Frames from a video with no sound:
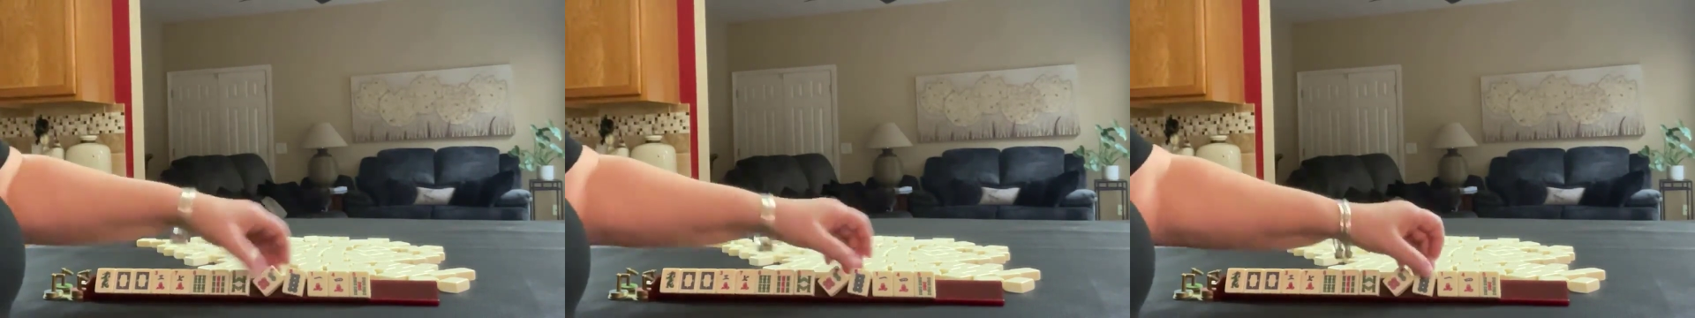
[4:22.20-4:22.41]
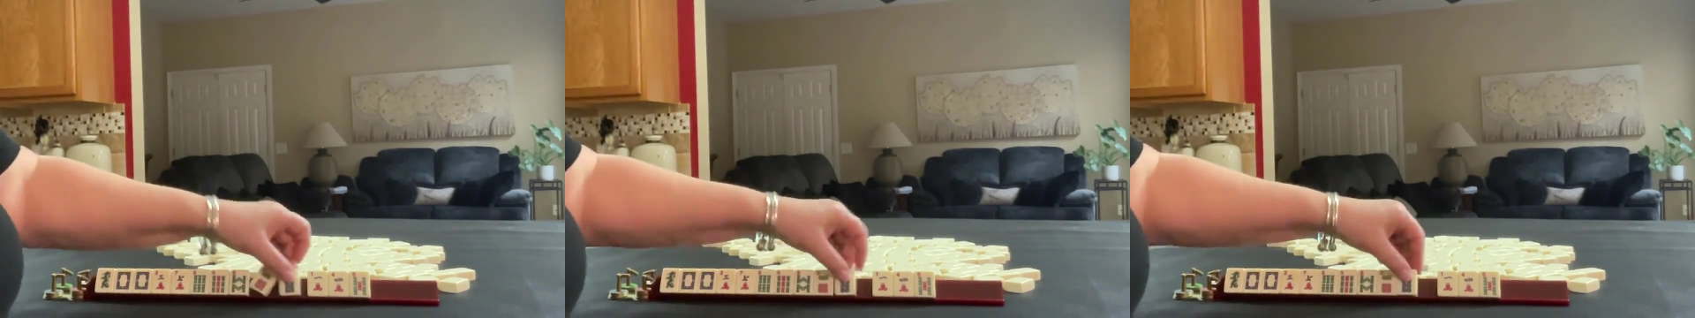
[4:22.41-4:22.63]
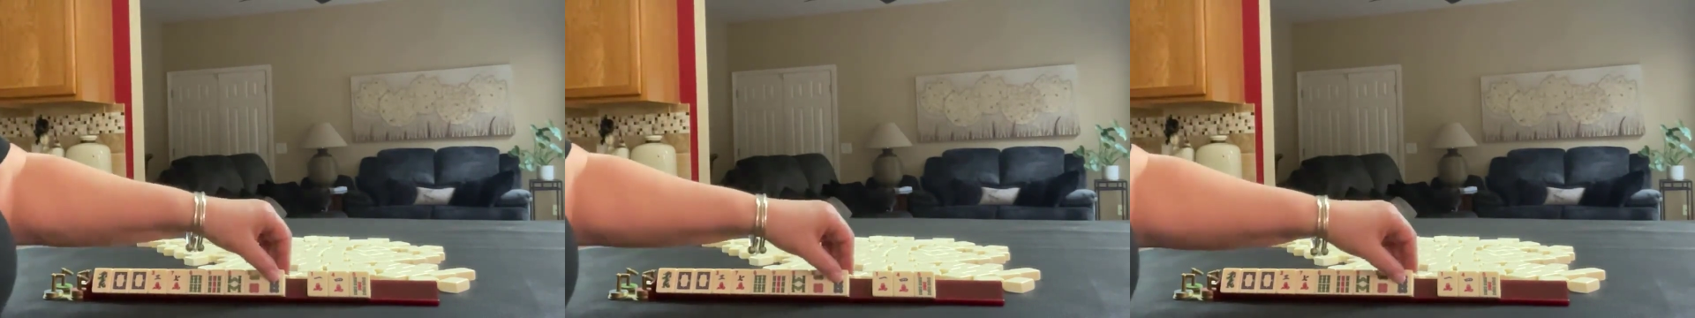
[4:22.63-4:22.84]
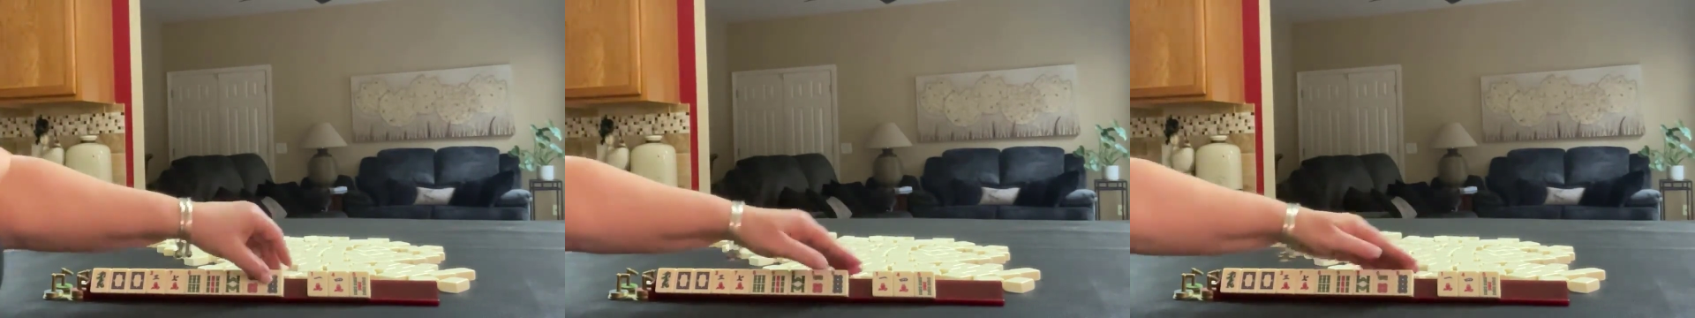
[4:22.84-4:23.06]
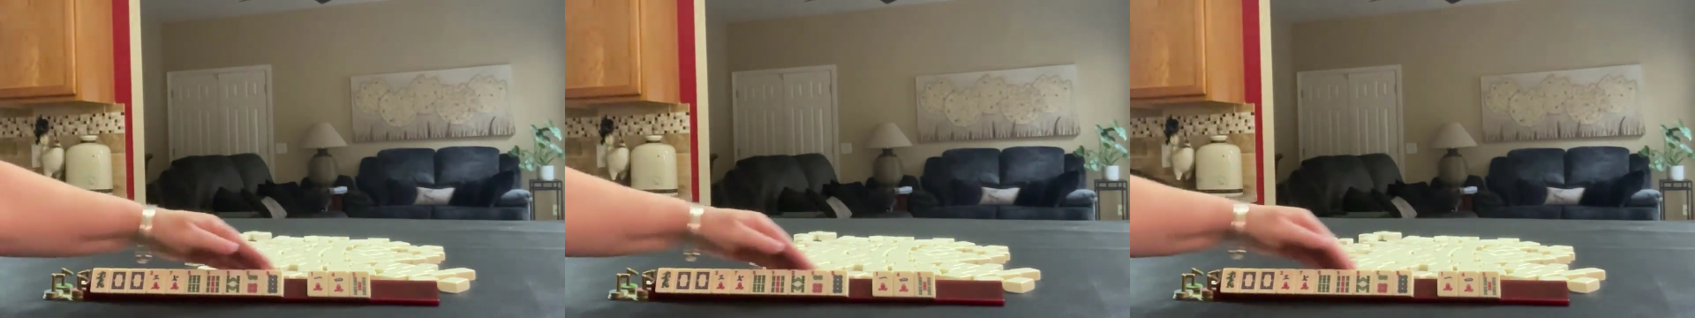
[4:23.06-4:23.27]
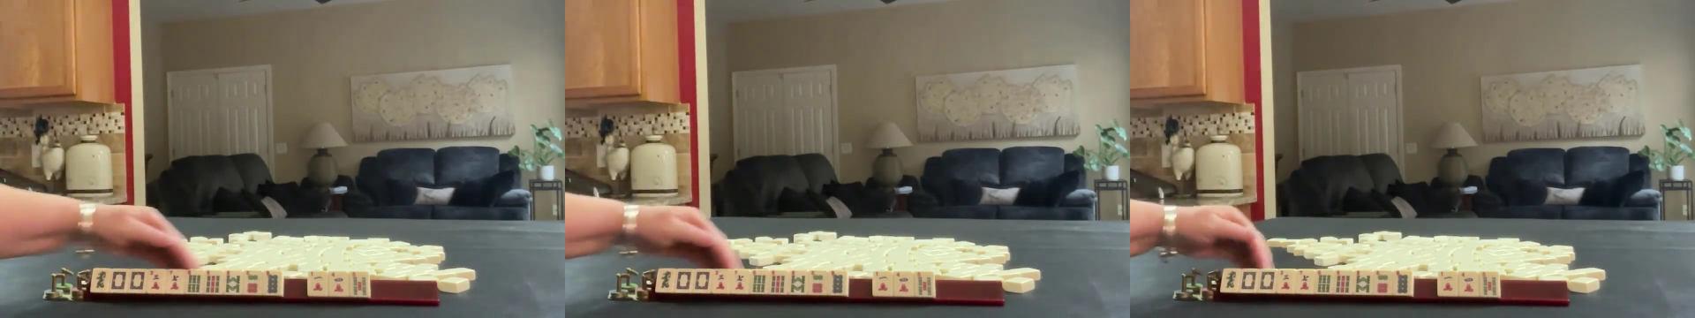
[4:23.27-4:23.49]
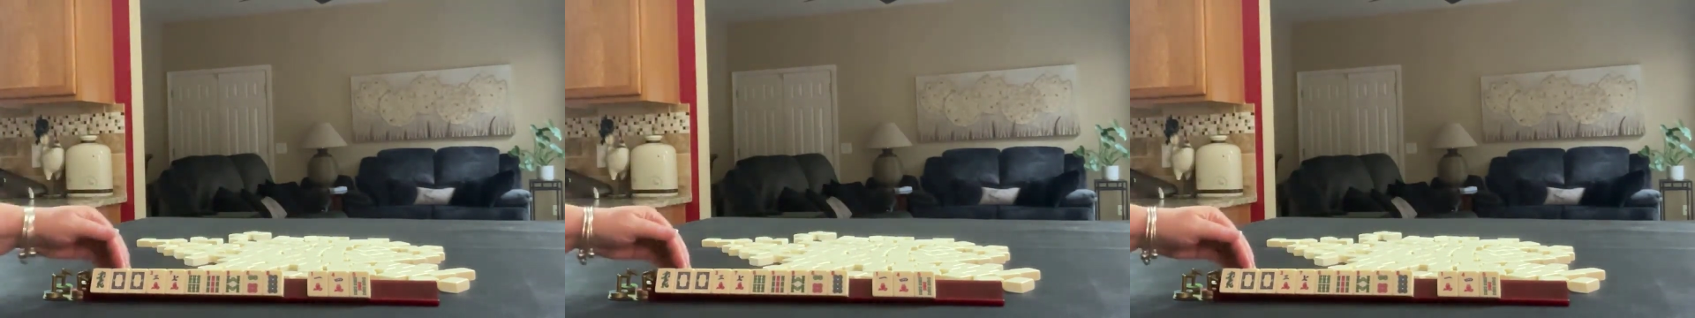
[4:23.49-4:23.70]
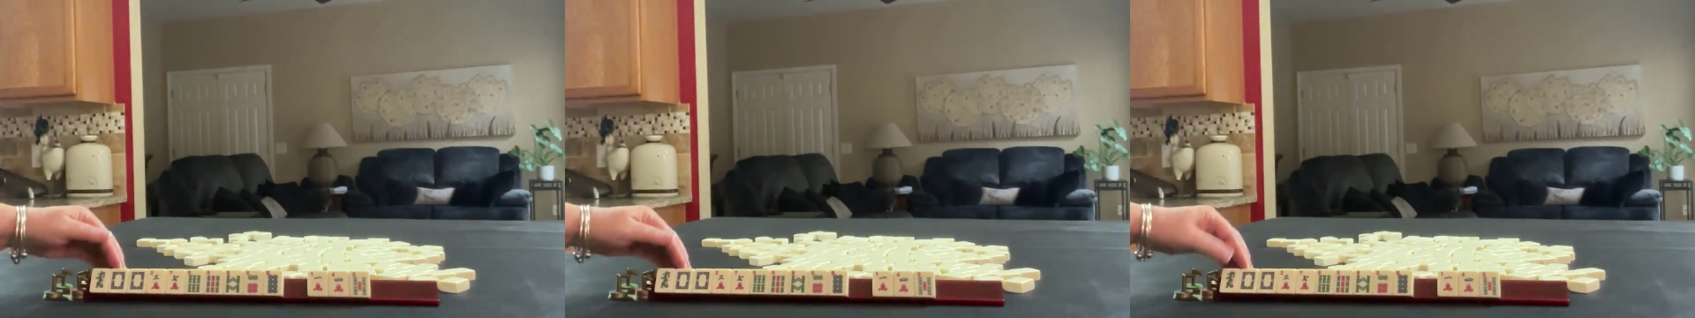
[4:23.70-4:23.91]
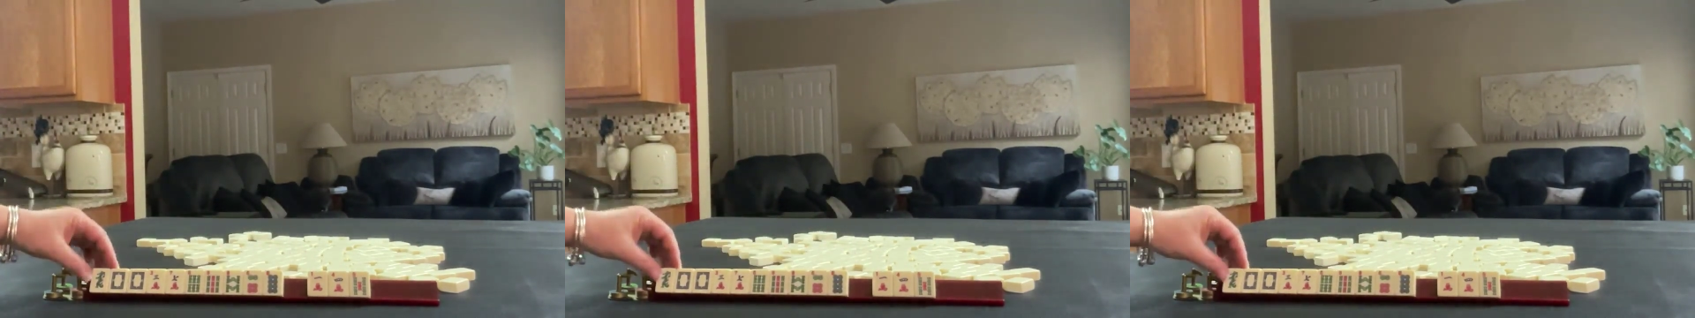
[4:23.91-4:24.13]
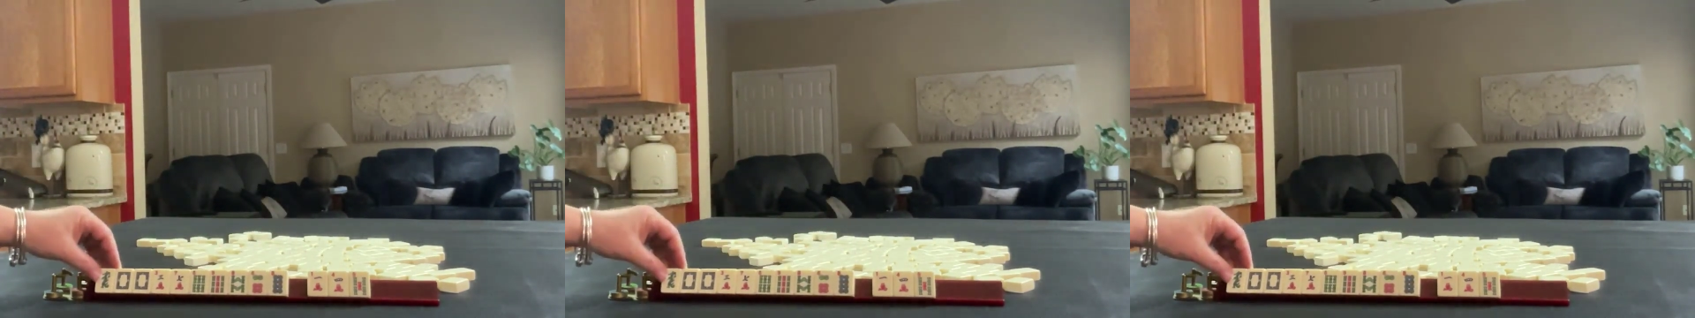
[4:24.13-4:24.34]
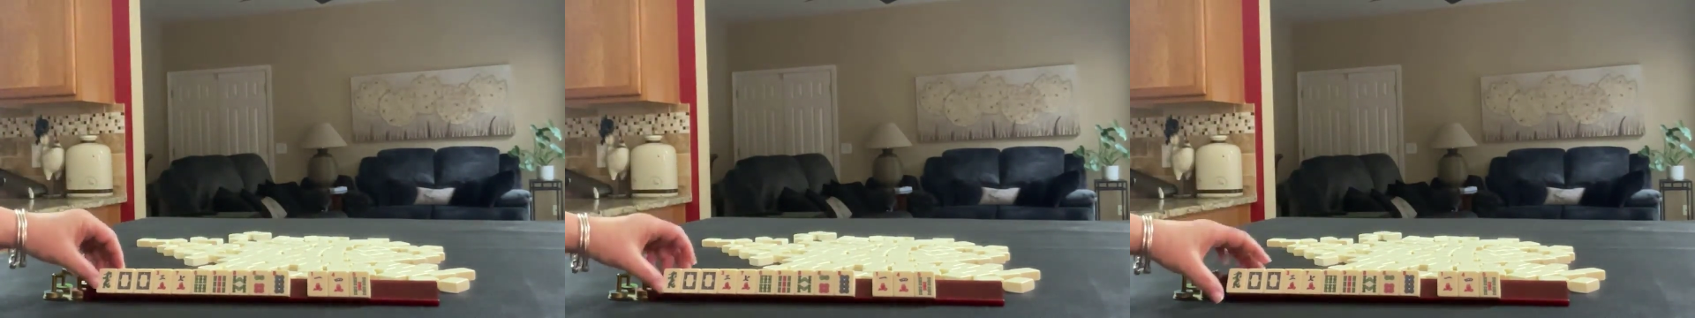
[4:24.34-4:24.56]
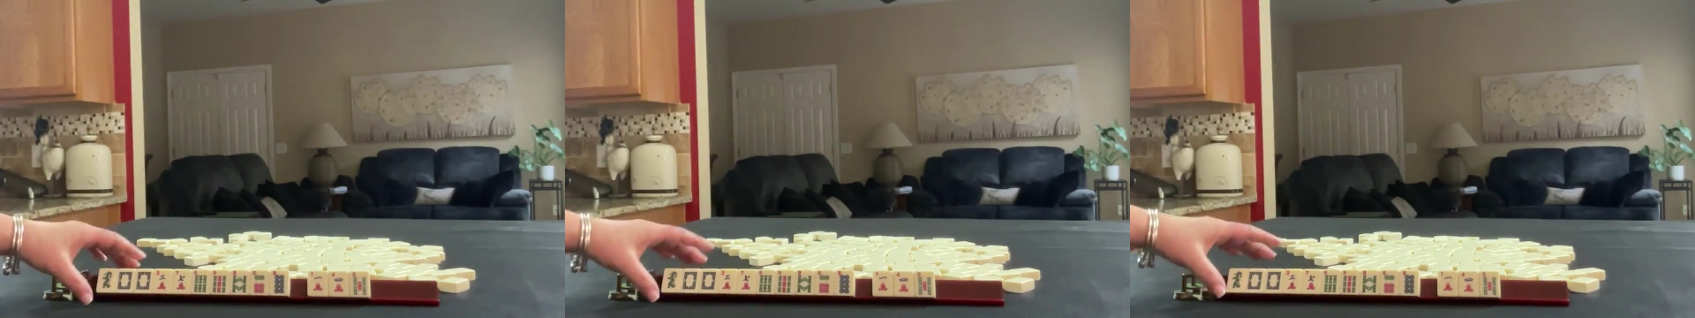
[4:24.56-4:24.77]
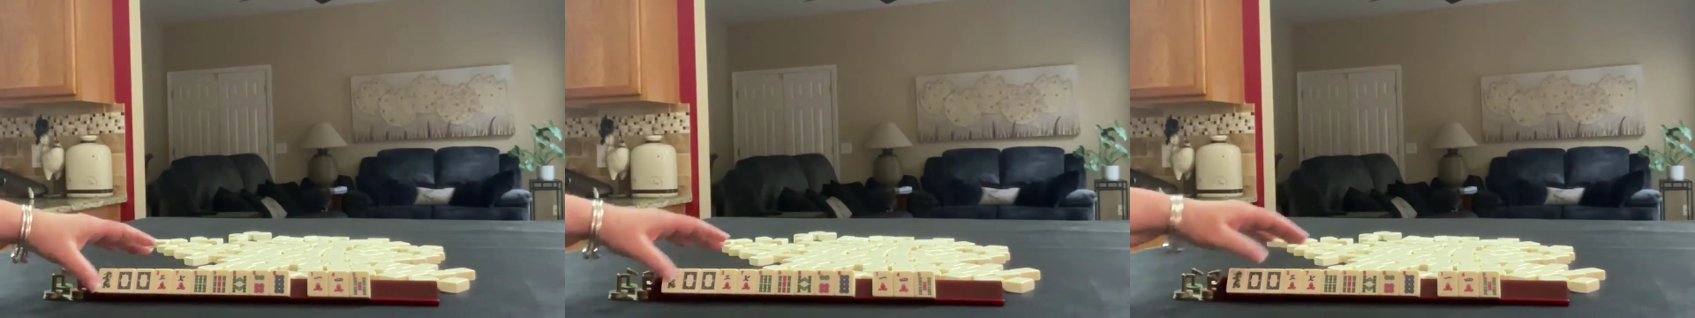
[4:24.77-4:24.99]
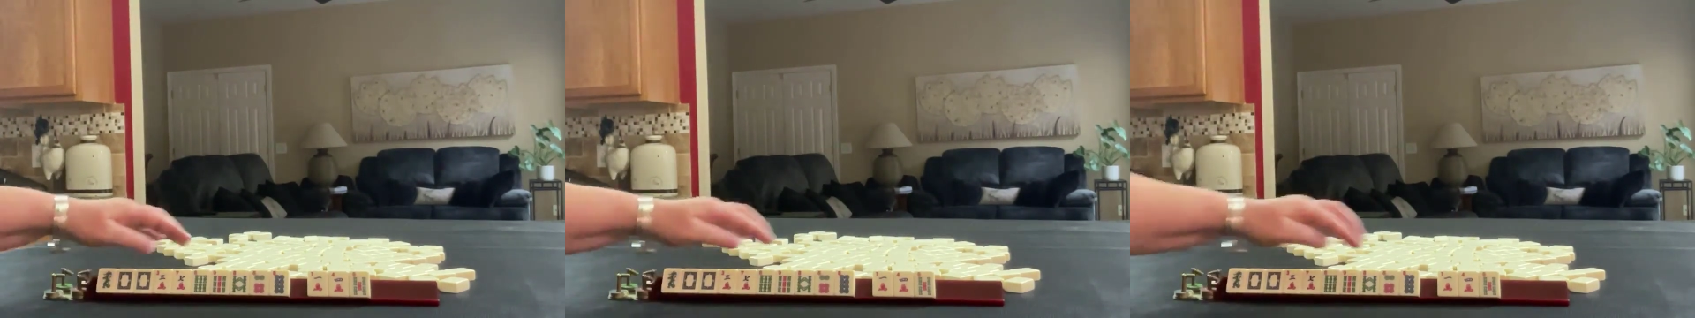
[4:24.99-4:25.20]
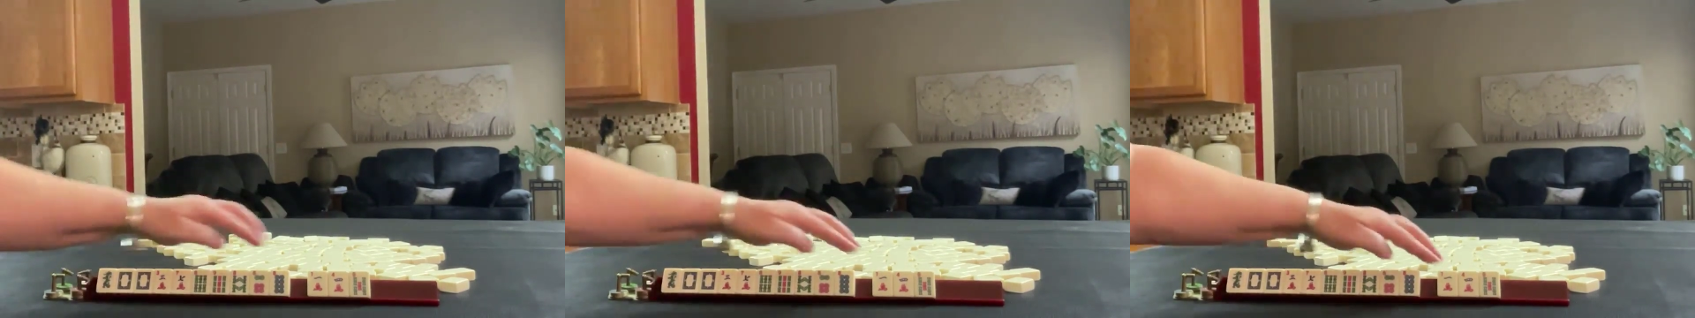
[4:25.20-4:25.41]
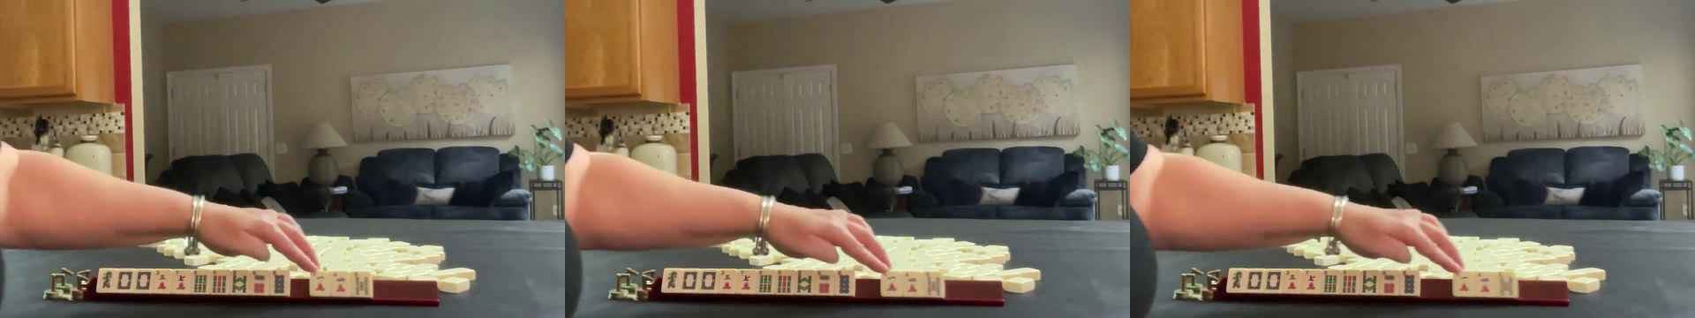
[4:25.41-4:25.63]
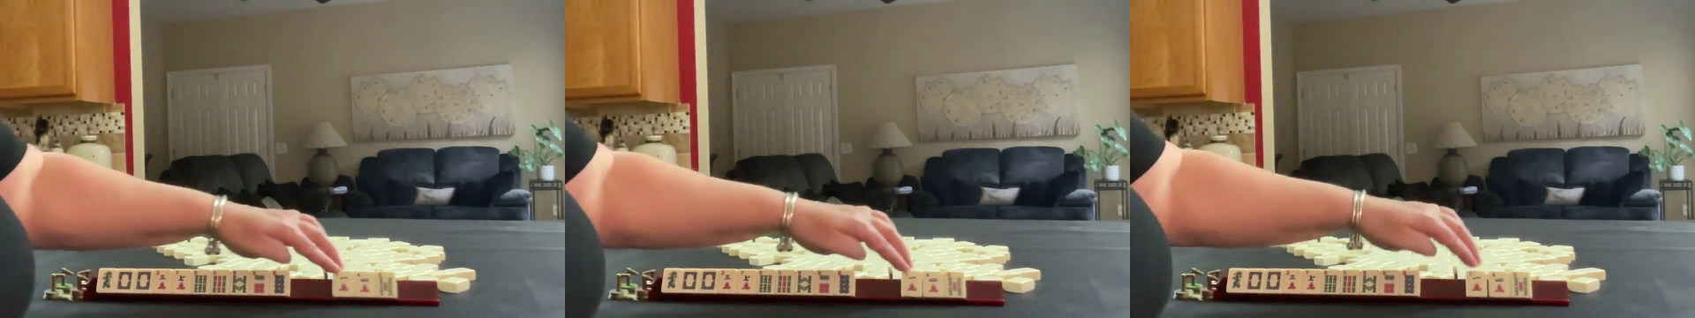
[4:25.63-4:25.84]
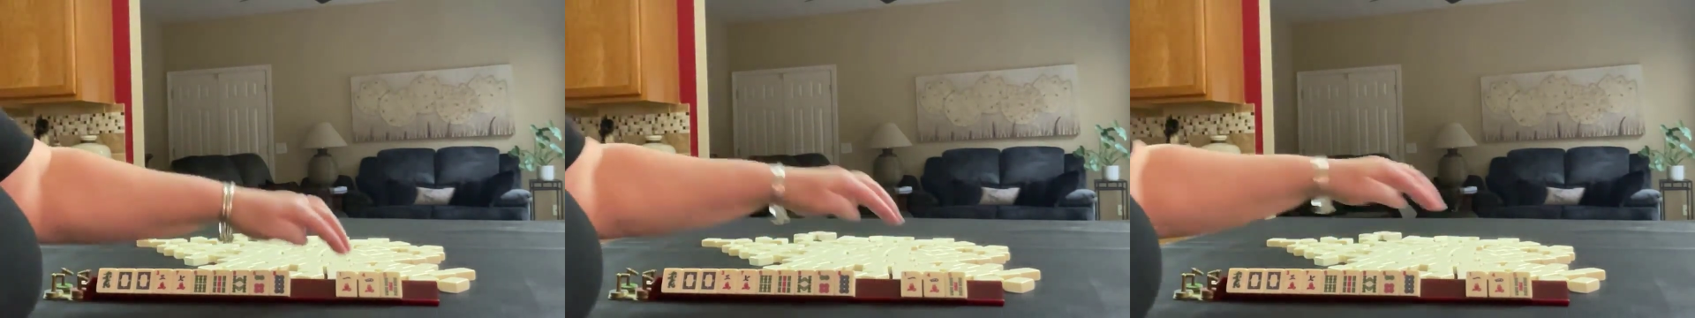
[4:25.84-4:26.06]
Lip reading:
(no speaker visible)